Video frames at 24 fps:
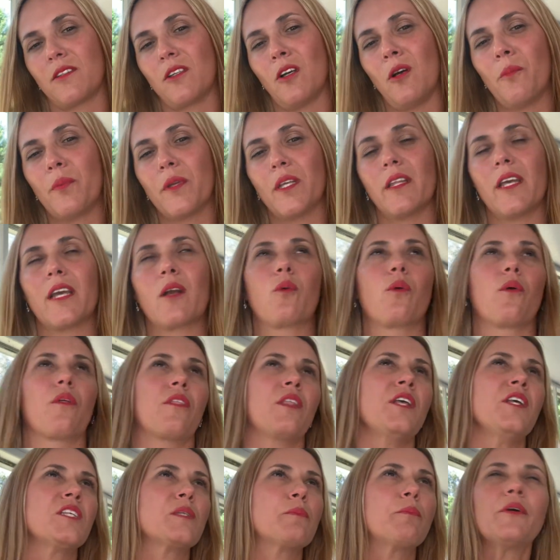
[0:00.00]
Don't be like, well,
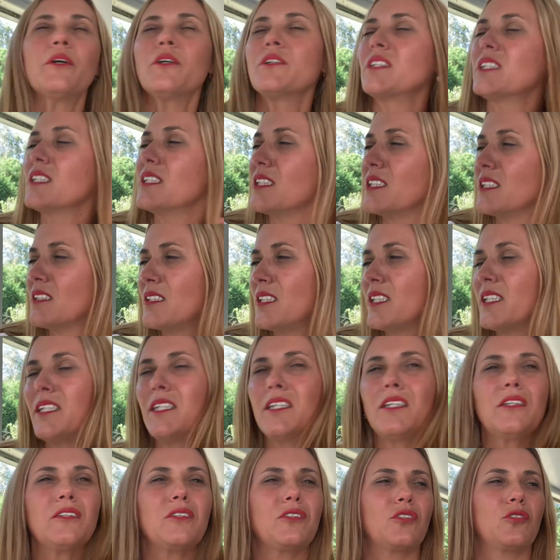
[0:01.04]
this person did
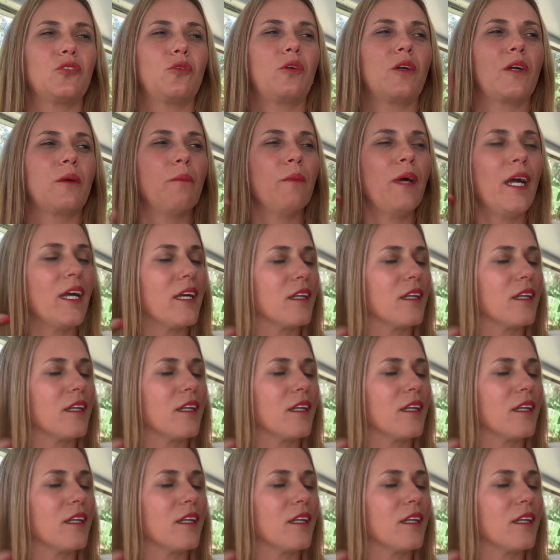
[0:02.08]
this, or